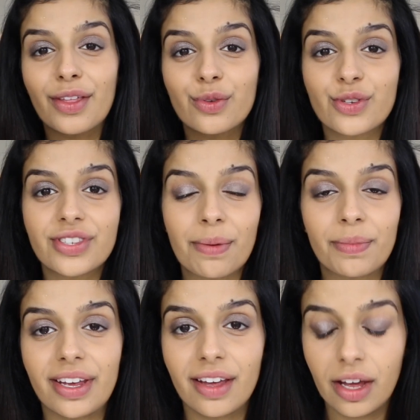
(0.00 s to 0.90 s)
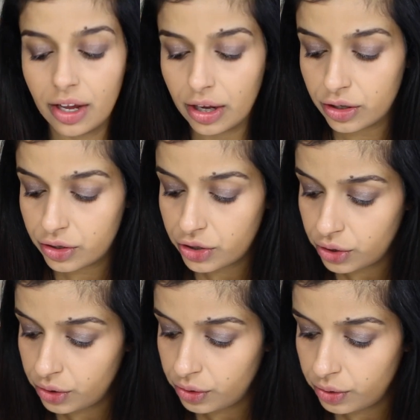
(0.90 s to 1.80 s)
they also sent me
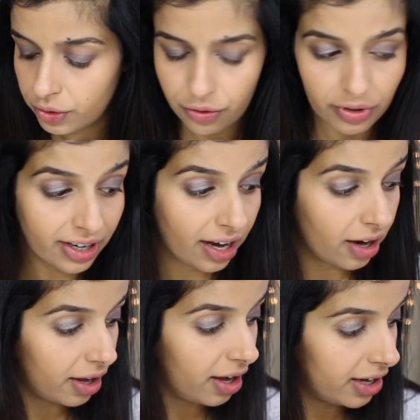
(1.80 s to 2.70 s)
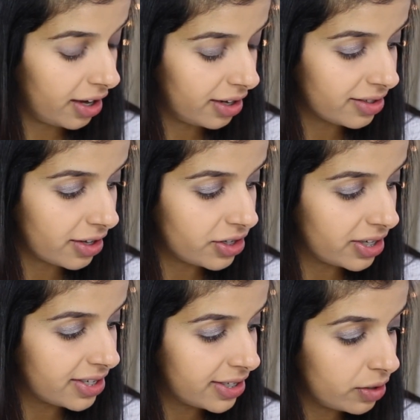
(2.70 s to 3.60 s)
3 eyeliners
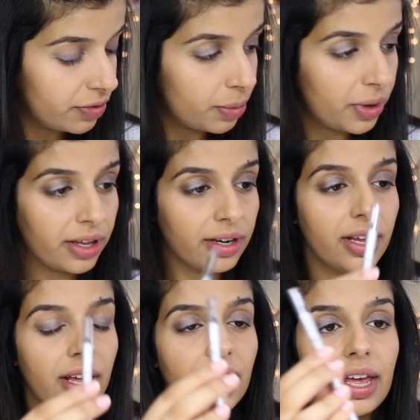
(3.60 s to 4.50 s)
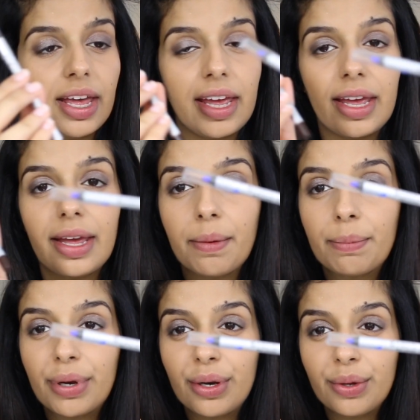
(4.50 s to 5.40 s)
actually, a silver one, a
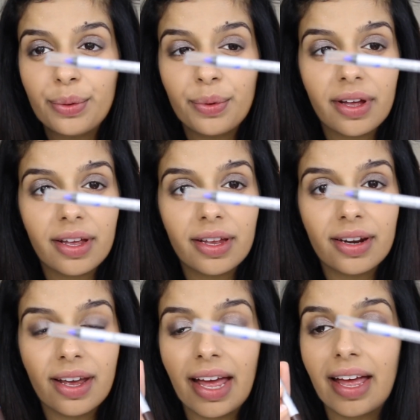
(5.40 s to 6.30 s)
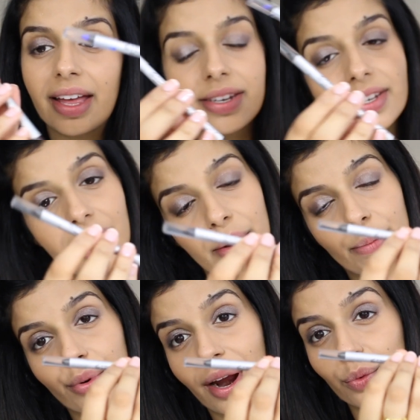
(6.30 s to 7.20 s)
blue one, and a
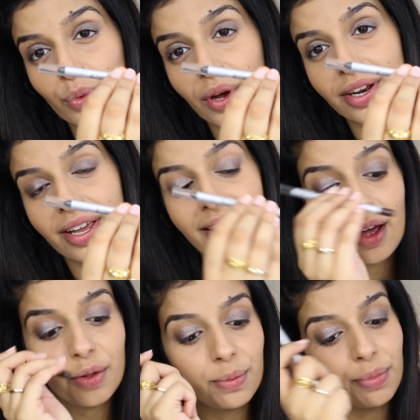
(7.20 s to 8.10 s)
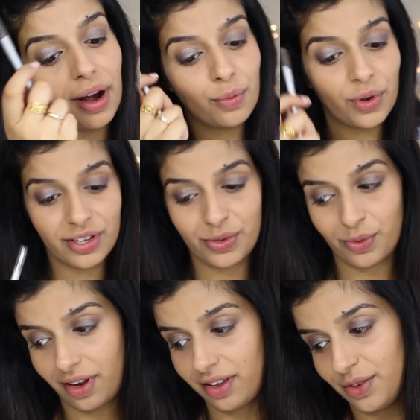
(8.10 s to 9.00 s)
brown one. Now the brown one is
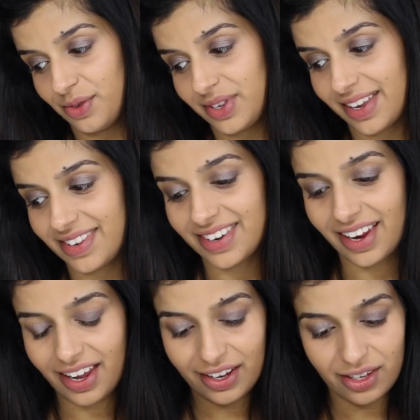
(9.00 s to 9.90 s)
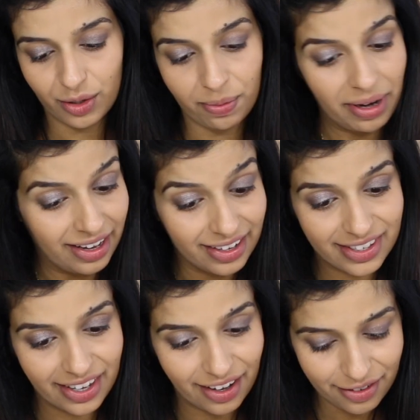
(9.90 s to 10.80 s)
what I used yesterday because I was playing it
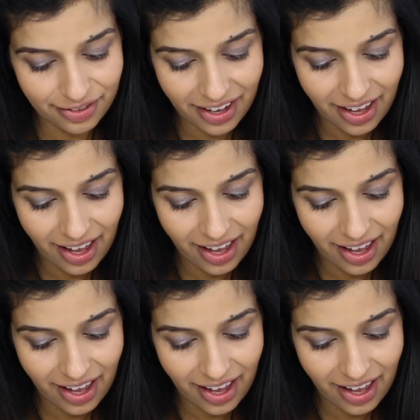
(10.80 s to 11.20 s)
safe,